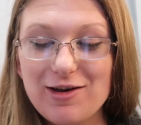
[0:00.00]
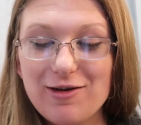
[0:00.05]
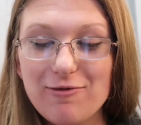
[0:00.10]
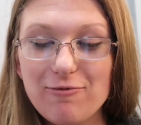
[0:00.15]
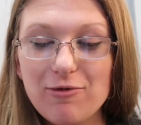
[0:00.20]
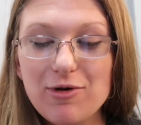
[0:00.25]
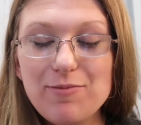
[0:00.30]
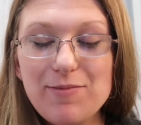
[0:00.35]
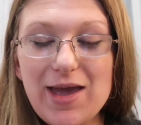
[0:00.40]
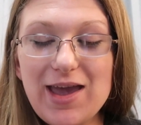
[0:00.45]

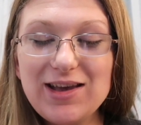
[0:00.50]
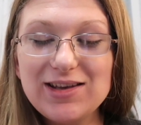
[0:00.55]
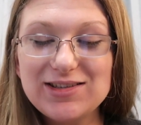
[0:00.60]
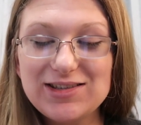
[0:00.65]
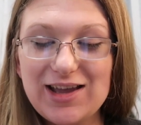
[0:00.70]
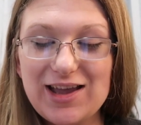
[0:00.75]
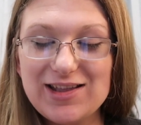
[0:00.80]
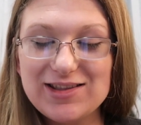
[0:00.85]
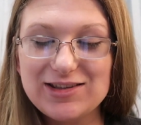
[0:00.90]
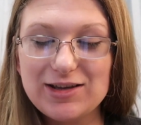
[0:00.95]
would make
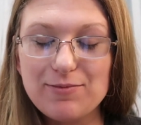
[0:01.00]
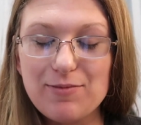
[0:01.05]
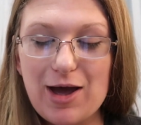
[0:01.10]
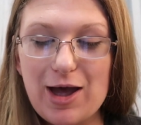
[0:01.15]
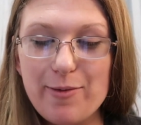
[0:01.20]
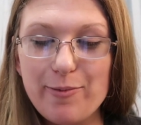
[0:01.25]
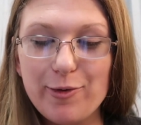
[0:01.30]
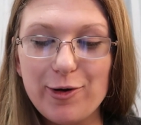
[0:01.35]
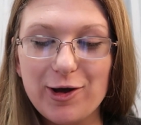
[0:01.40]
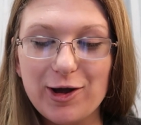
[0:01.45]
sense in
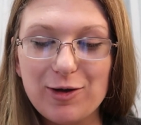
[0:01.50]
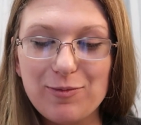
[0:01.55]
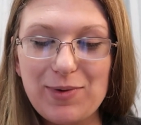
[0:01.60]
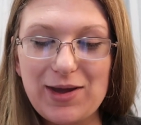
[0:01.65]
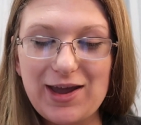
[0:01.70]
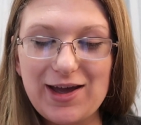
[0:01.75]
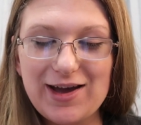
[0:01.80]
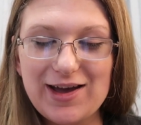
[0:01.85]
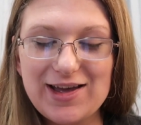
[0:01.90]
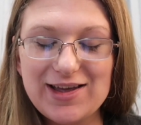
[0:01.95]
my book
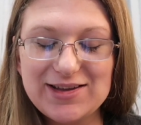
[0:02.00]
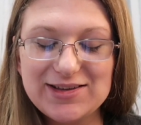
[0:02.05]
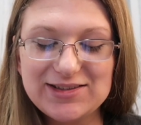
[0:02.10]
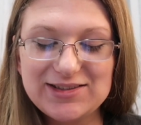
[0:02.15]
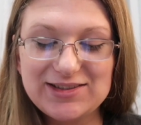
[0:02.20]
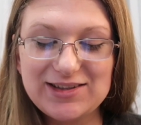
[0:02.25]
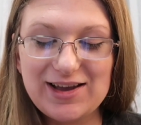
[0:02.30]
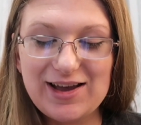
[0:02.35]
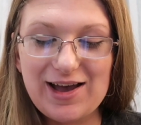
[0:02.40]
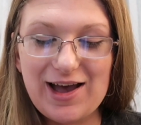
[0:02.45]

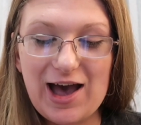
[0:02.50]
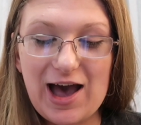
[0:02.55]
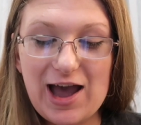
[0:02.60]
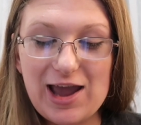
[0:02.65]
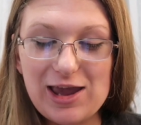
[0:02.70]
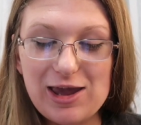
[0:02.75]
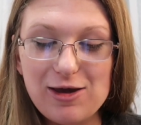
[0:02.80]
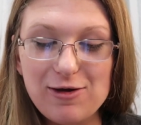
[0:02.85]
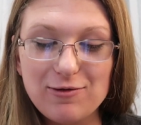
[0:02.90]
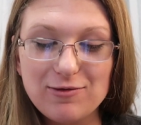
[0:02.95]
because I
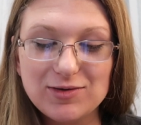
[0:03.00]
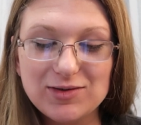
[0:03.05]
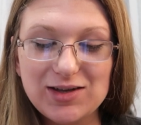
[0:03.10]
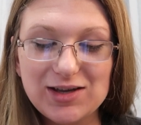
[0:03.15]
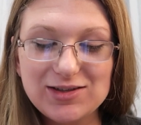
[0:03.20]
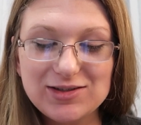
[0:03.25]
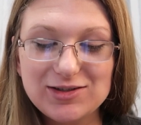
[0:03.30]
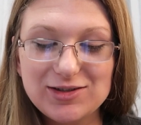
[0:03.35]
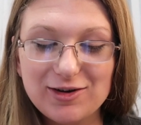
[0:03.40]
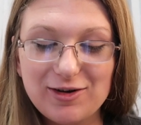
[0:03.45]
use
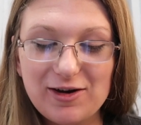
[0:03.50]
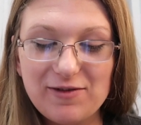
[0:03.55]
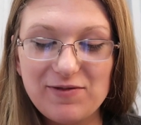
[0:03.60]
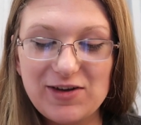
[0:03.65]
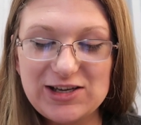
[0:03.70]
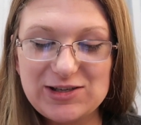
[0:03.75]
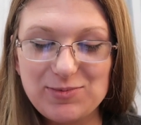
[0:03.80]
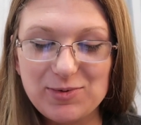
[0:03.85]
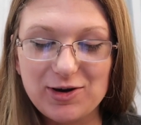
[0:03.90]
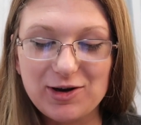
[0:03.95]
Instagram,
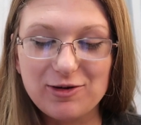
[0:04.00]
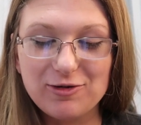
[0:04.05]
Facebook,